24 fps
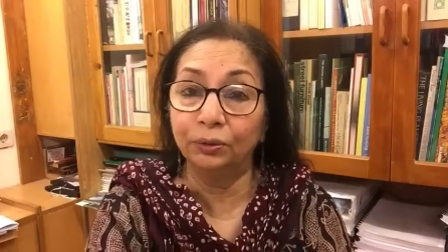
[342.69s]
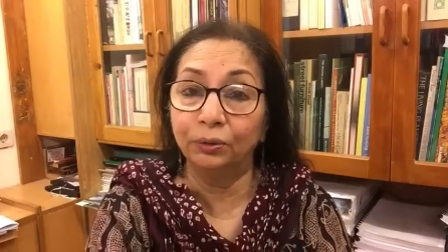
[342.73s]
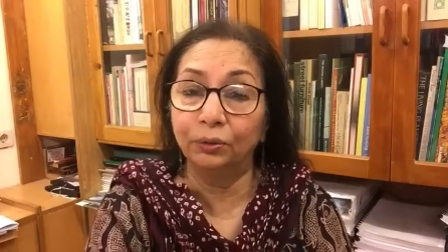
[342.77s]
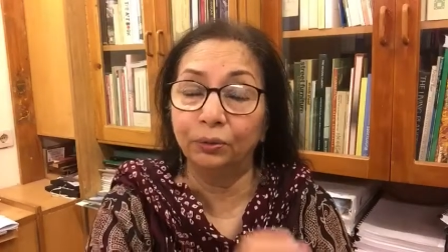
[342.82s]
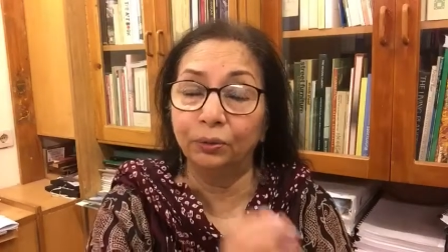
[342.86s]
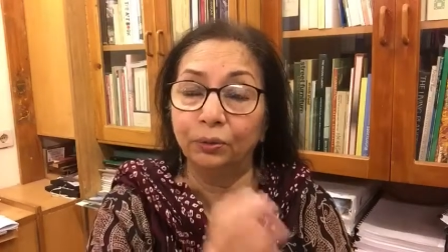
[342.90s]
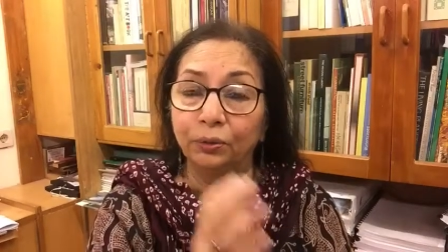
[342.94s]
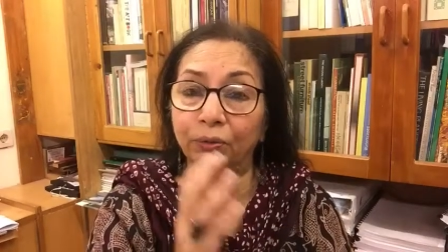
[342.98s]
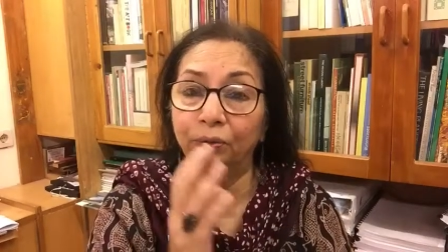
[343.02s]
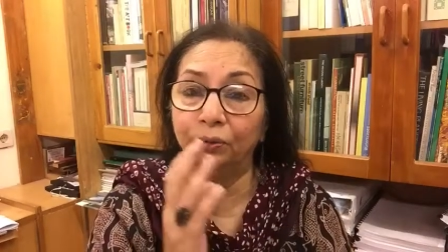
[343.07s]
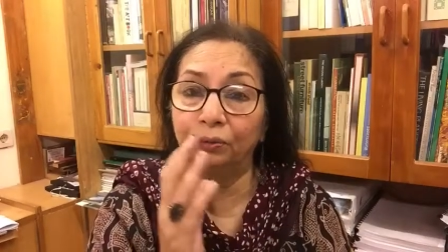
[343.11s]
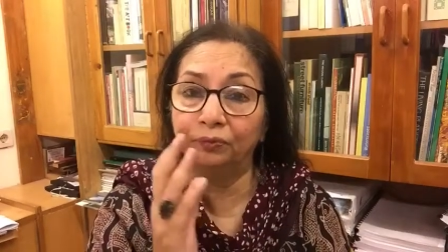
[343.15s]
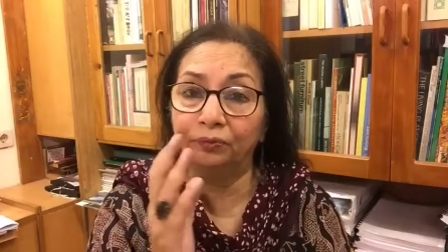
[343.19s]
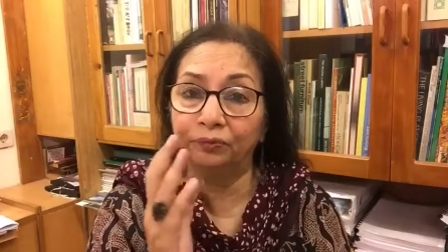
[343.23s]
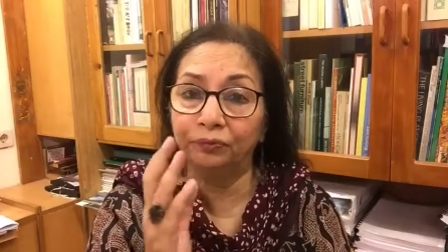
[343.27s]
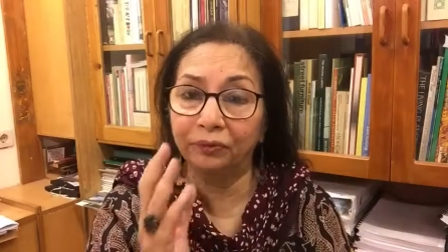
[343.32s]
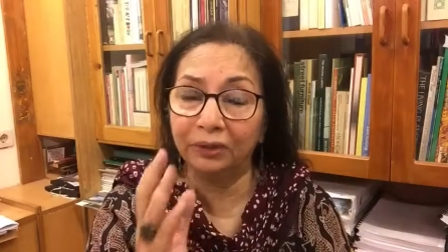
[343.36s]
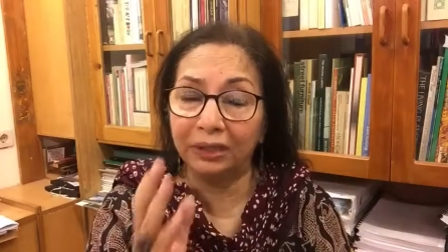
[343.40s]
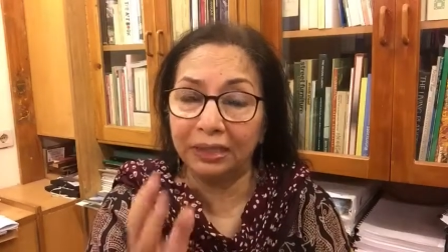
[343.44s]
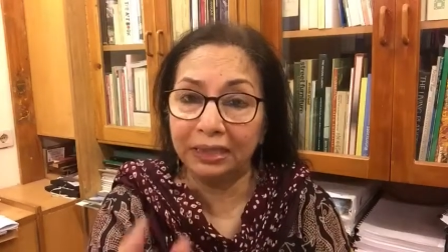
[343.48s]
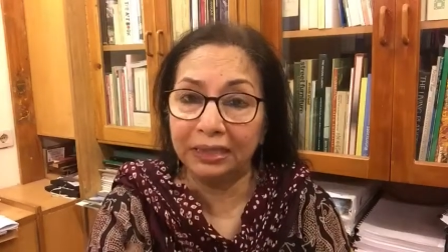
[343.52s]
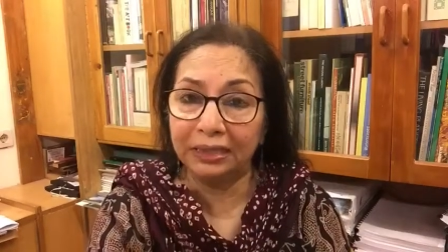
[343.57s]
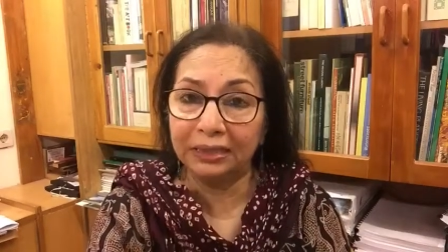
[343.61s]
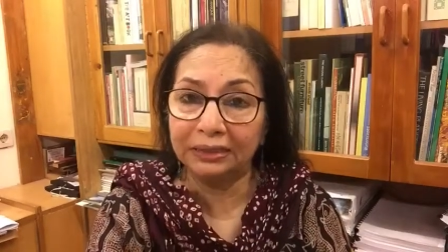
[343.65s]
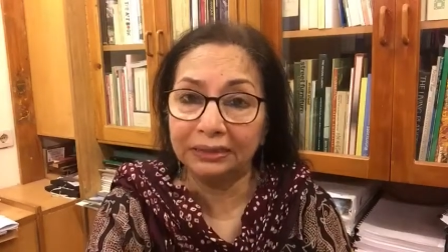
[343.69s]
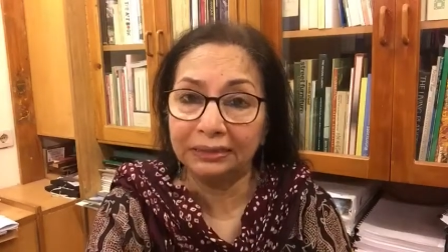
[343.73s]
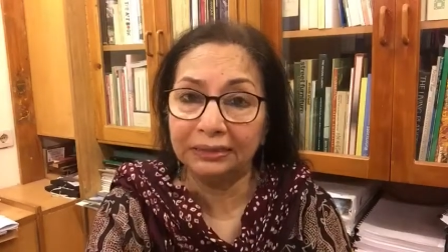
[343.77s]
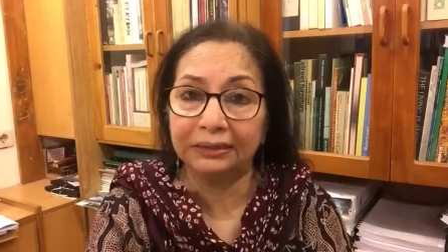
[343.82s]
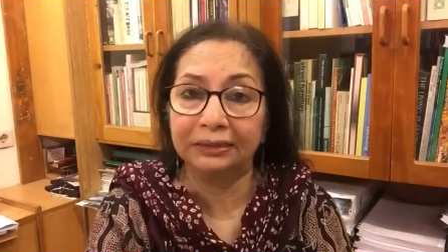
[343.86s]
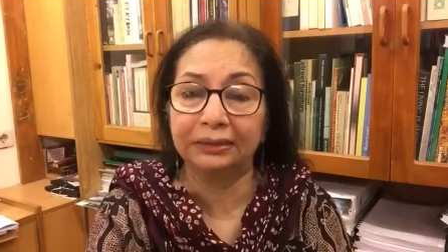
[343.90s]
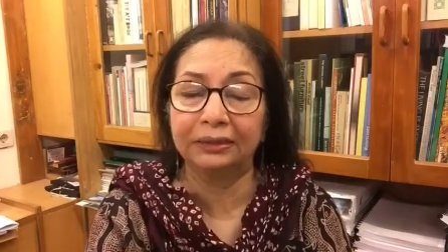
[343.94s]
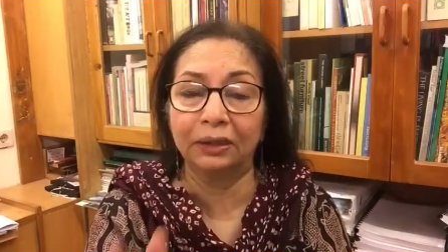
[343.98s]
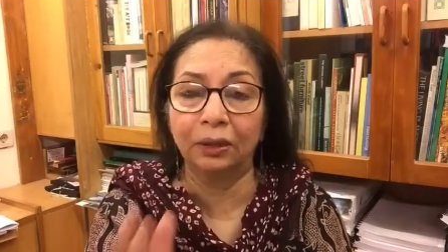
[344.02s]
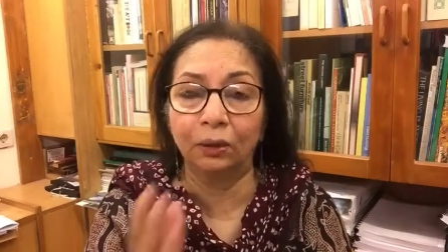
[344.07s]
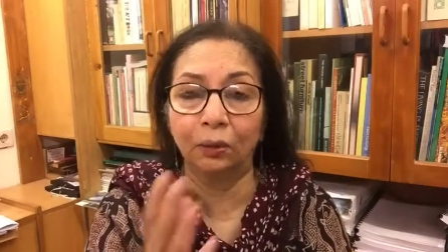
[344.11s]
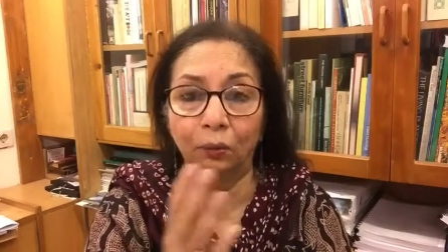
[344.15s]
who
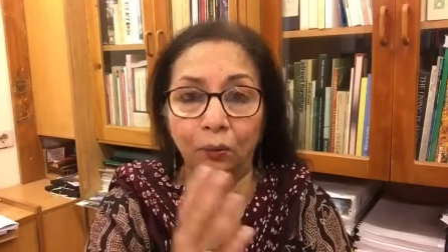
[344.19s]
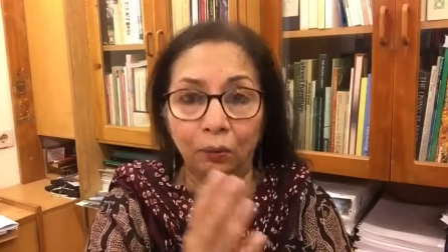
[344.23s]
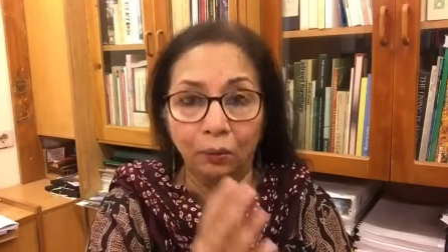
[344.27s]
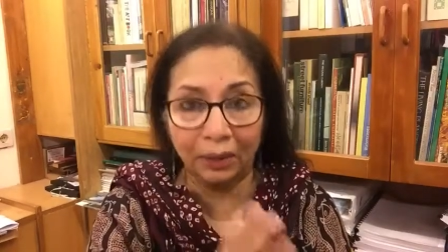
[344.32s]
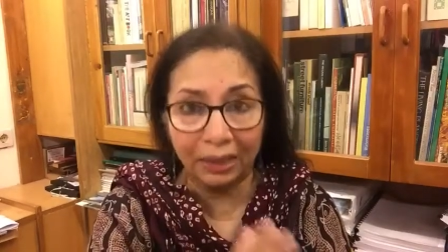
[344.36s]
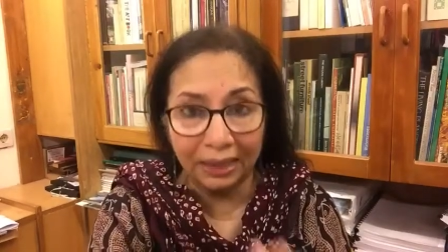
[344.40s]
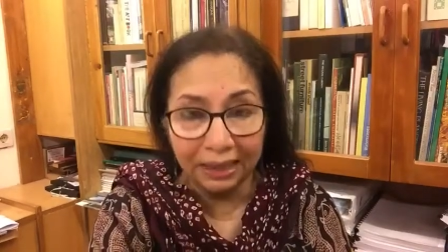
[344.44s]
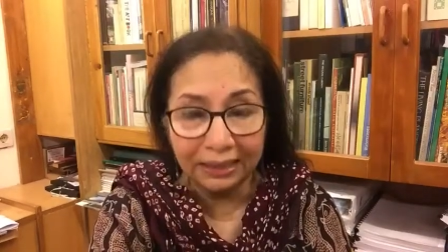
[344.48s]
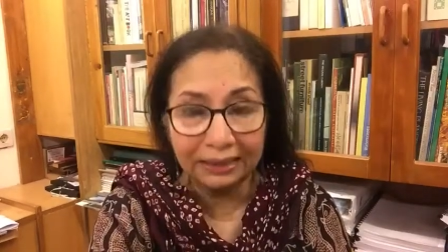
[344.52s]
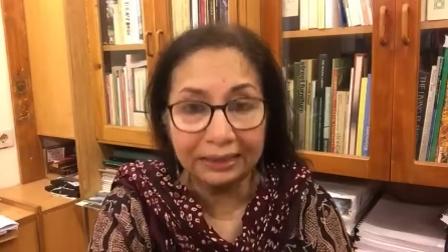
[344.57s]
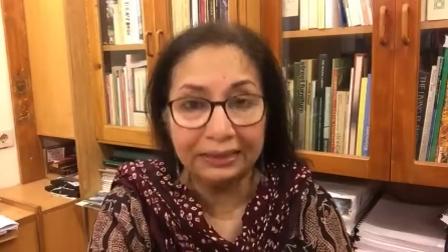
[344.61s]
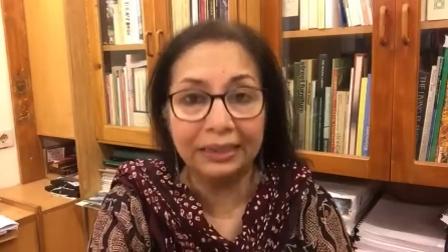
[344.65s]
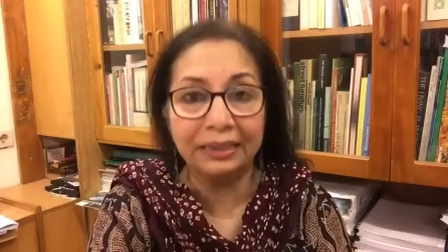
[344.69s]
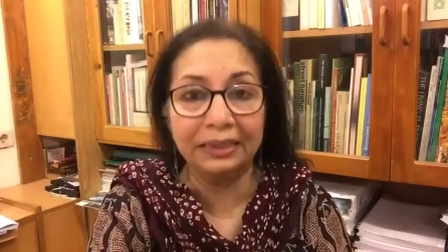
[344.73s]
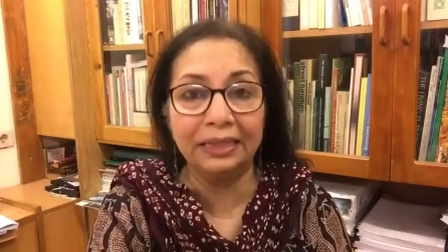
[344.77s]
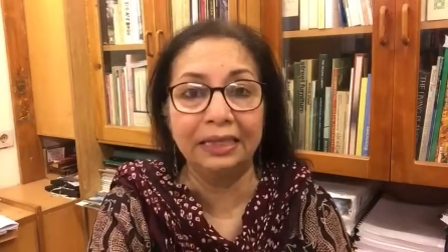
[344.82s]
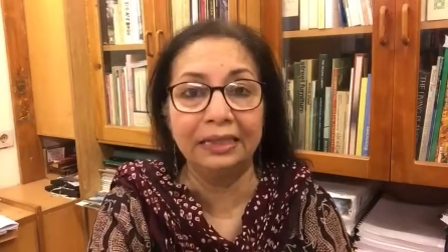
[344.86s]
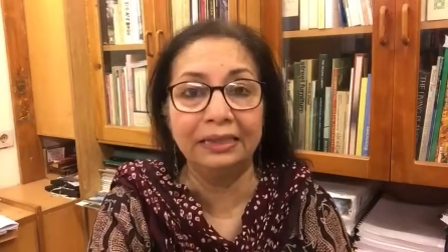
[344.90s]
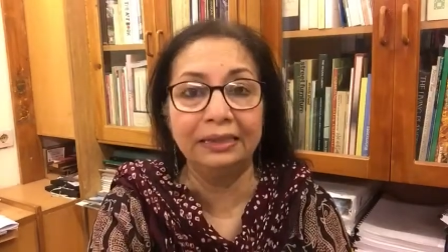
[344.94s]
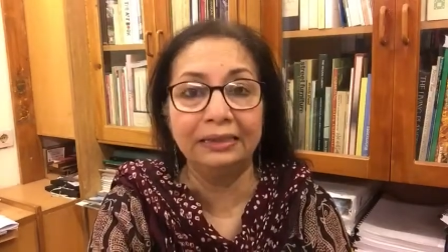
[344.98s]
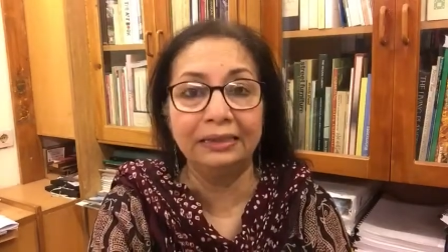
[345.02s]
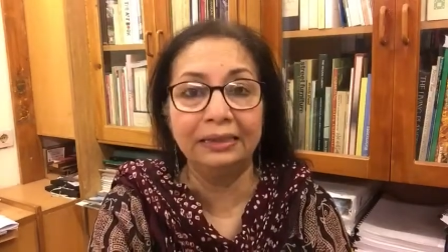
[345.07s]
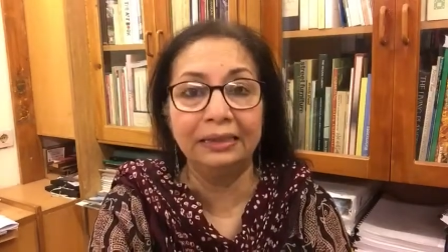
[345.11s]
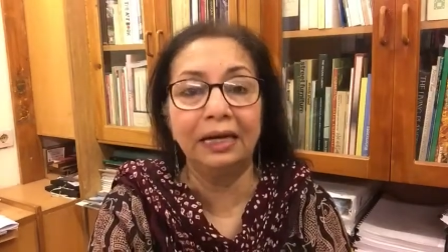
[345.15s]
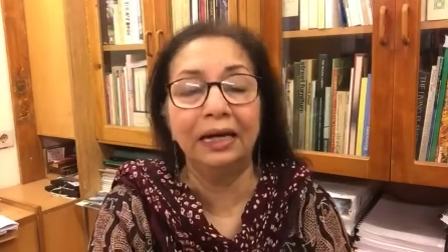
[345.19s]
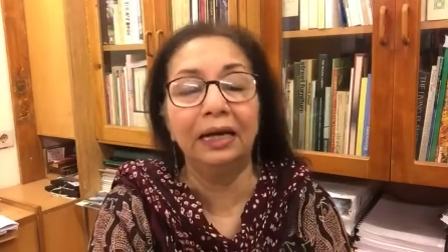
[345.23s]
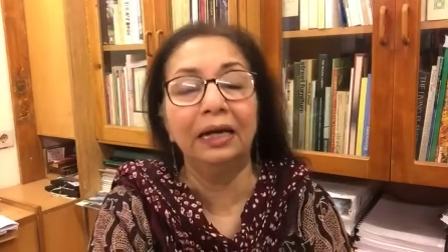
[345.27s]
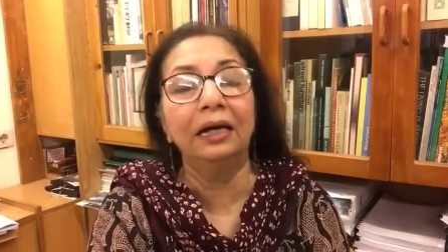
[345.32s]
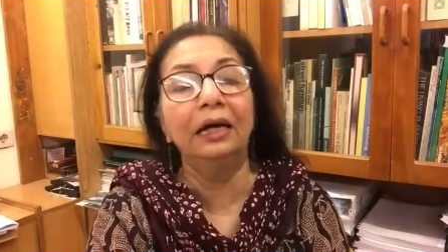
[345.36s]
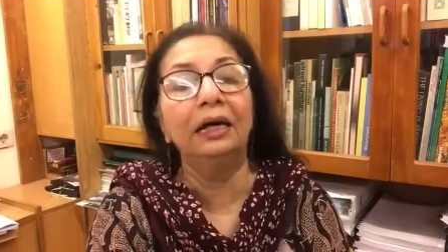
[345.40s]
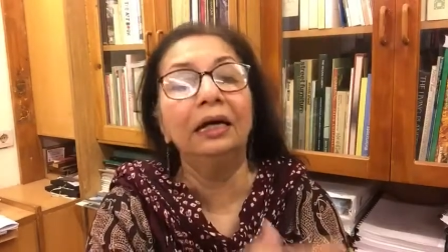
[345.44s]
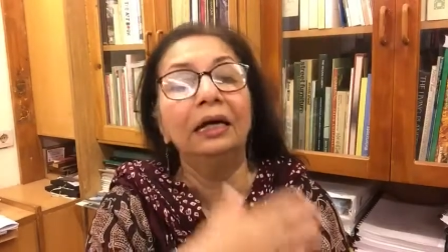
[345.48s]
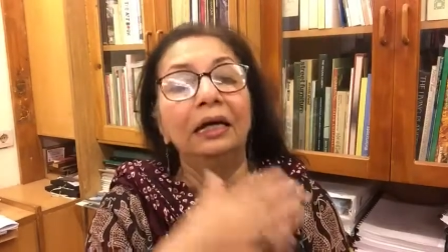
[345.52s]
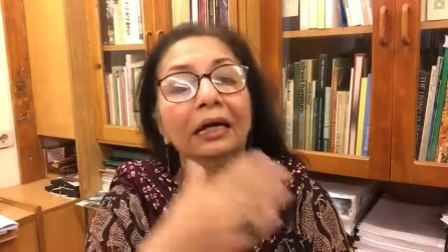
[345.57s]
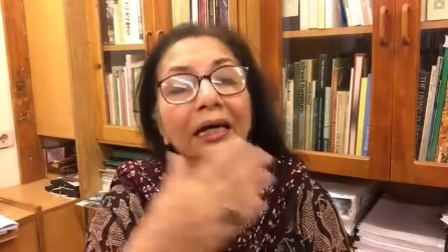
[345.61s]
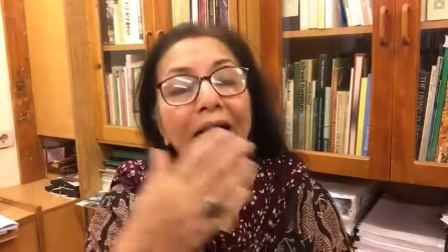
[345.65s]
first worked in India